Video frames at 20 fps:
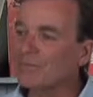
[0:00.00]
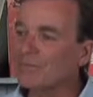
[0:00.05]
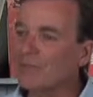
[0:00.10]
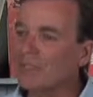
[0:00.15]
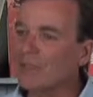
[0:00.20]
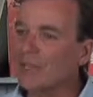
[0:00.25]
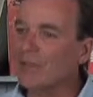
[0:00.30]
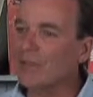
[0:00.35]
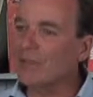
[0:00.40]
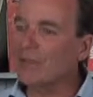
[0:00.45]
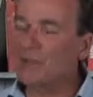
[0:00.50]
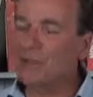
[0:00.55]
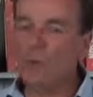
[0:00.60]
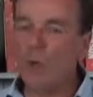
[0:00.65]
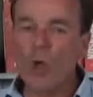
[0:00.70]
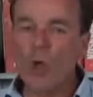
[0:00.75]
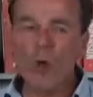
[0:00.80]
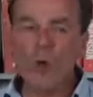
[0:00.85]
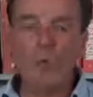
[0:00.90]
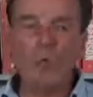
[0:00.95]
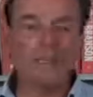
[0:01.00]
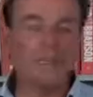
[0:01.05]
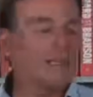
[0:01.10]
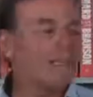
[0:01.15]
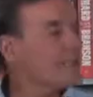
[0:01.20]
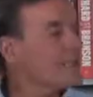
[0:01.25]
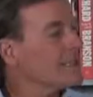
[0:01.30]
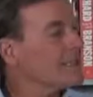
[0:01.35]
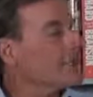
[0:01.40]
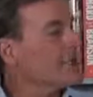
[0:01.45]
You know, do,
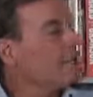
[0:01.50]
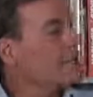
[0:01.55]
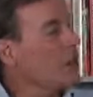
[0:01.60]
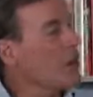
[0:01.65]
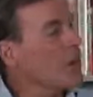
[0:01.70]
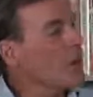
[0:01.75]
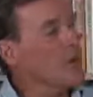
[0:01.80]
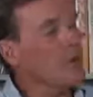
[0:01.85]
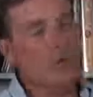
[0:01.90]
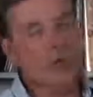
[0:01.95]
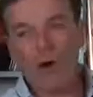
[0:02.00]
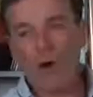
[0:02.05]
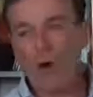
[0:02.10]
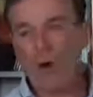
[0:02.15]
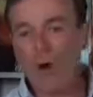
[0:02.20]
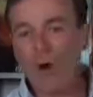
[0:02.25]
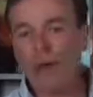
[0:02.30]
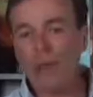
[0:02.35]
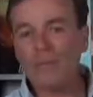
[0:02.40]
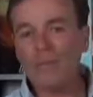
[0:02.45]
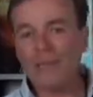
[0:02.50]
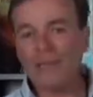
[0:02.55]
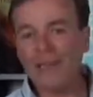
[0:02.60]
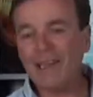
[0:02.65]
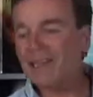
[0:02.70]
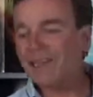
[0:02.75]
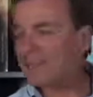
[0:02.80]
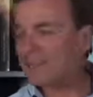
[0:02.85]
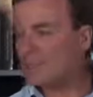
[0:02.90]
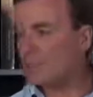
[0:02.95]
is it as though I'm
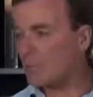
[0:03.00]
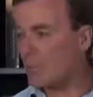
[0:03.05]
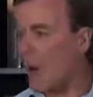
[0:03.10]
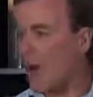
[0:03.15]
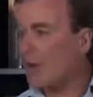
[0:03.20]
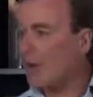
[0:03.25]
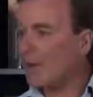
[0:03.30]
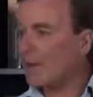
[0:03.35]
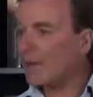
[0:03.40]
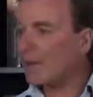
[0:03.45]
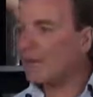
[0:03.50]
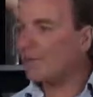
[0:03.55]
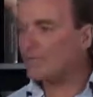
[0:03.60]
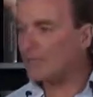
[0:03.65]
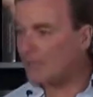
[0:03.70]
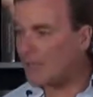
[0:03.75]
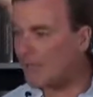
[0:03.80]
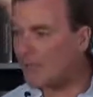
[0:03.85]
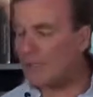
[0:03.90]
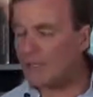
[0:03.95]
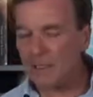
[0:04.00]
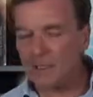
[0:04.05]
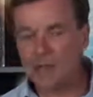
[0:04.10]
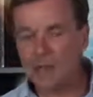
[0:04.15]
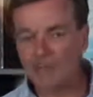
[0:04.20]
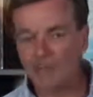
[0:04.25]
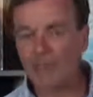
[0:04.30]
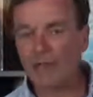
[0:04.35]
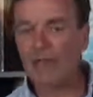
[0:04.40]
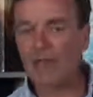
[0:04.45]
any smarter, really,
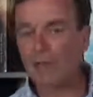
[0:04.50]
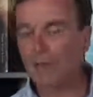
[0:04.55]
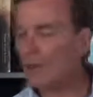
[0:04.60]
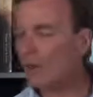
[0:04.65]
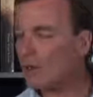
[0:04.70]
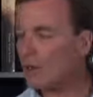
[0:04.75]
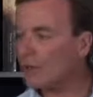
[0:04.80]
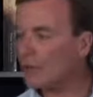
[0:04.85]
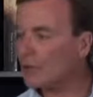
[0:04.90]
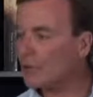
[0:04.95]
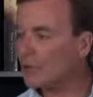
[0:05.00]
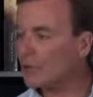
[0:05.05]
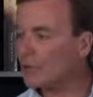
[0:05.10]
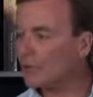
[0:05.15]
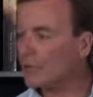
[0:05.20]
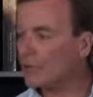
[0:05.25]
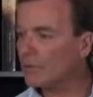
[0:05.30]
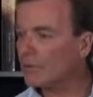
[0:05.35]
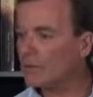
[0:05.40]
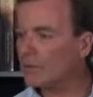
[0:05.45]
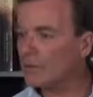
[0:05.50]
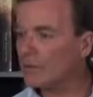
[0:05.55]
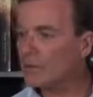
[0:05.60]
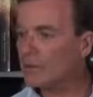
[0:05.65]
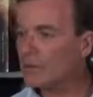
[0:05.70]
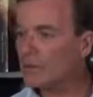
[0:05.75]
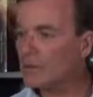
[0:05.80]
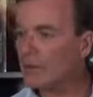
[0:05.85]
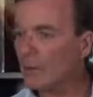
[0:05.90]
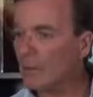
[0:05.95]
than anyone else?
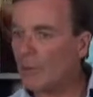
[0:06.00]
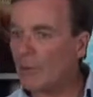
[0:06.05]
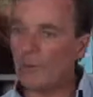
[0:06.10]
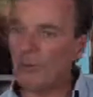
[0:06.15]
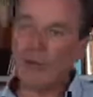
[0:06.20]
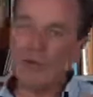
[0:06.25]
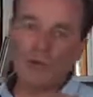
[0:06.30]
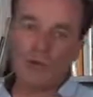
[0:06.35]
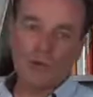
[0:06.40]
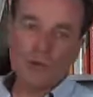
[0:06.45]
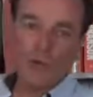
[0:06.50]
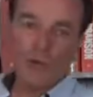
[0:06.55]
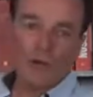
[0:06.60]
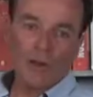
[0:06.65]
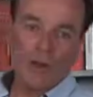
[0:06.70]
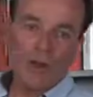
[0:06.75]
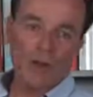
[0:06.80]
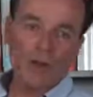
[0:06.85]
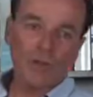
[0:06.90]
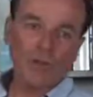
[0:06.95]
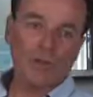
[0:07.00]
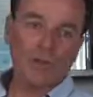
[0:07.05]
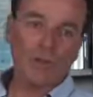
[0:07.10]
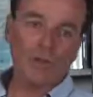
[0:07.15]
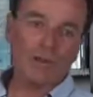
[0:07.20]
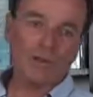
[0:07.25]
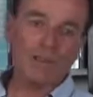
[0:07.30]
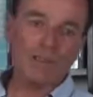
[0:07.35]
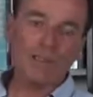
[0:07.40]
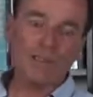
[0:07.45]
I mean, we know Don holds four
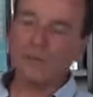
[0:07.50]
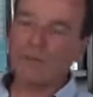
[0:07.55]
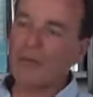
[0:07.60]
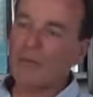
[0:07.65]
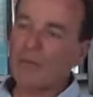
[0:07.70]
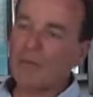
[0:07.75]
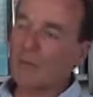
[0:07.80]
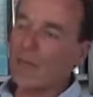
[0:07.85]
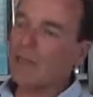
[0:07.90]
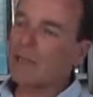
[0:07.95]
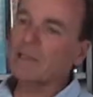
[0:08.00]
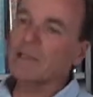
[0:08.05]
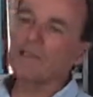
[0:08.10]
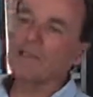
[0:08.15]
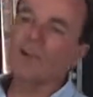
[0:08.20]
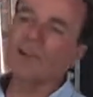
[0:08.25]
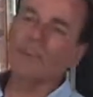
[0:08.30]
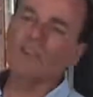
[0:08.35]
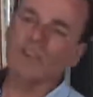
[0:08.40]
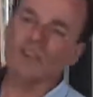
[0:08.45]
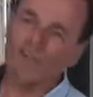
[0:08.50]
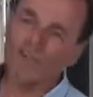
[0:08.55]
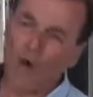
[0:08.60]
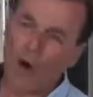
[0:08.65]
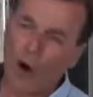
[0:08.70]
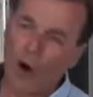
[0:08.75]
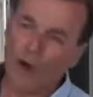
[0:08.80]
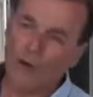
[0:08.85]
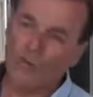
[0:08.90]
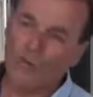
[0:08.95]
degrees in mathematics and so on. Is it
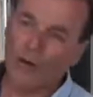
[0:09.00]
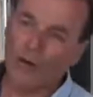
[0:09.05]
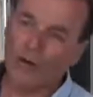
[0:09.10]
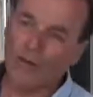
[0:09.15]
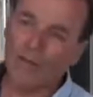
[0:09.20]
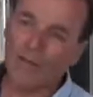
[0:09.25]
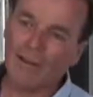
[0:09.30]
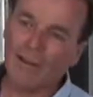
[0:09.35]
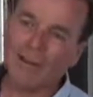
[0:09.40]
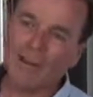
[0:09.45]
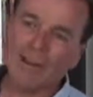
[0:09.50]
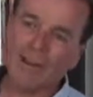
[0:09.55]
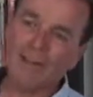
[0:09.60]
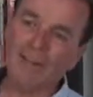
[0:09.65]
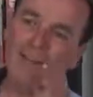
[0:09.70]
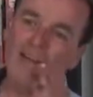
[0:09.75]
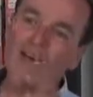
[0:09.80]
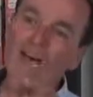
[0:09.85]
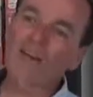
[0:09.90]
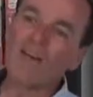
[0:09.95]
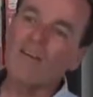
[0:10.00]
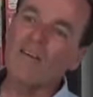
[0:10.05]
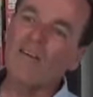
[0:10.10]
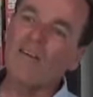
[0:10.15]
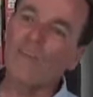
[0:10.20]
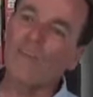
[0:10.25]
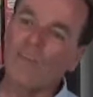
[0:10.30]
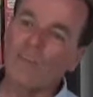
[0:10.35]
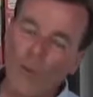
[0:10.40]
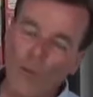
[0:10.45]
five, Don? I don't know. Just
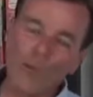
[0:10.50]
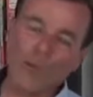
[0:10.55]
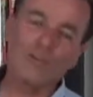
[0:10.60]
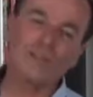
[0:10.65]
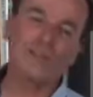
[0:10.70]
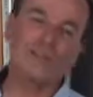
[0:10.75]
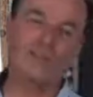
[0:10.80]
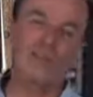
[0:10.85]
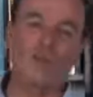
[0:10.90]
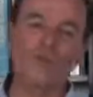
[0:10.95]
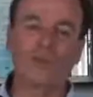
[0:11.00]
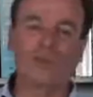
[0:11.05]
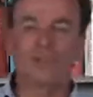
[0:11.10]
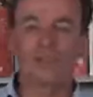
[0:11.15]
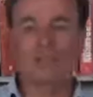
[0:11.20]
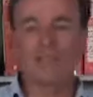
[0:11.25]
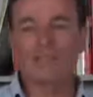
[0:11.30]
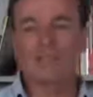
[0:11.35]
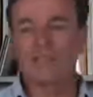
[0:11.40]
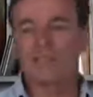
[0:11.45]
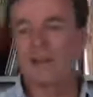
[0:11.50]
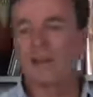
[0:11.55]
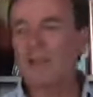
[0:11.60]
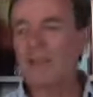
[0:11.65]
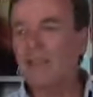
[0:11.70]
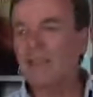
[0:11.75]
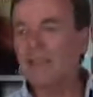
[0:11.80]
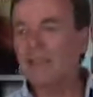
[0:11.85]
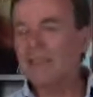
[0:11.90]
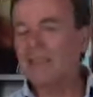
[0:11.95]
four. four, just four degrees. So,
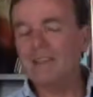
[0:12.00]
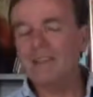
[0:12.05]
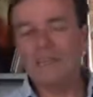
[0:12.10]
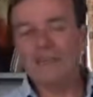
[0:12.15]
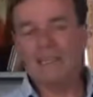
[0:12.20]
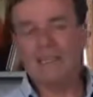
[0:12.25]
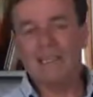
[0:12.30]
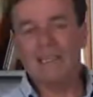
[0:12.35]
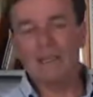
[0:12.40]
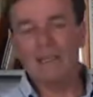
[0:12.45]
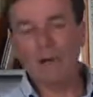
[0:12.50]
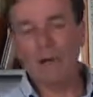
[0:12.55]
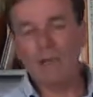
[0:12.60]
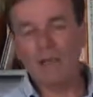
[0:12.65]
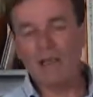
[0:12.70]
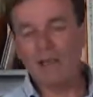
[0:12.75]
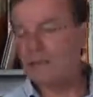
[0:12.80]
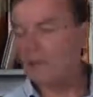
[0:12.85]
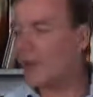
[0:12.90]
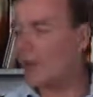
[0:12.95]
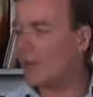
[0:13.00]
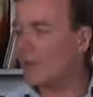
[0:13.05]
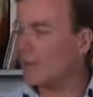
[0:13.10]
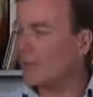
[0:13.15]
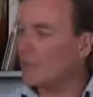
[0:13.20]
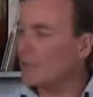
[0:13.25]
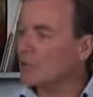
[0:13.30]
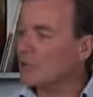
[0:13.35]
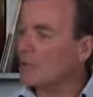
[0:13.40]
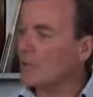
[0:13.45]
look, he's probably smarter than
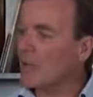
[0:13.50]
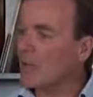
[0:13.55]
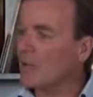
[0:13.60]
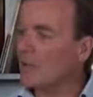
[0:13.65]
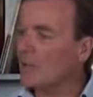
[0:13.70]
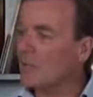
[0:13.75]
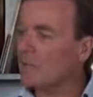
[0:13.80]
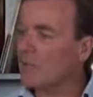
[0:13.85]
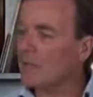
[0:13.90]
the average bear.